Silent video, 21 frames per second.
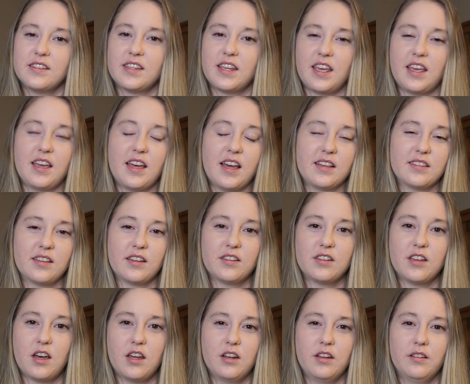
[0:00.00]
He has a
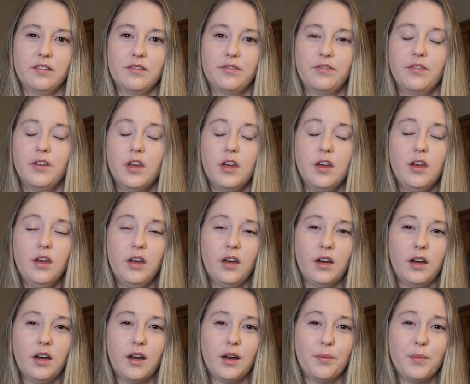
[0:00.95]
ton of
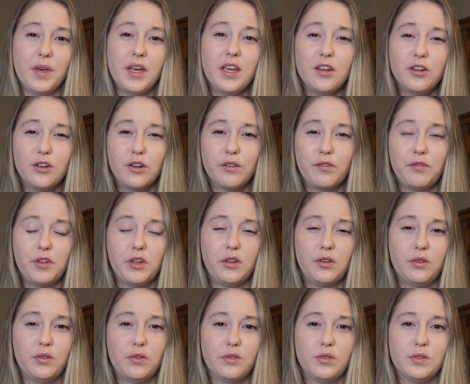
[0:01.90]

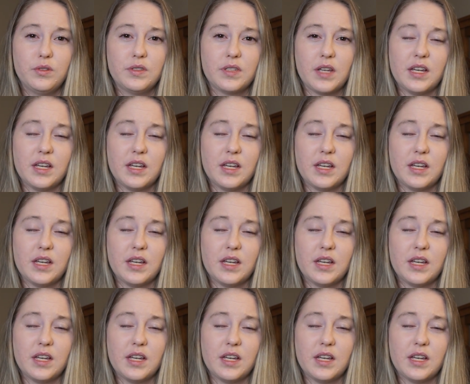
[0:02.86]
interviews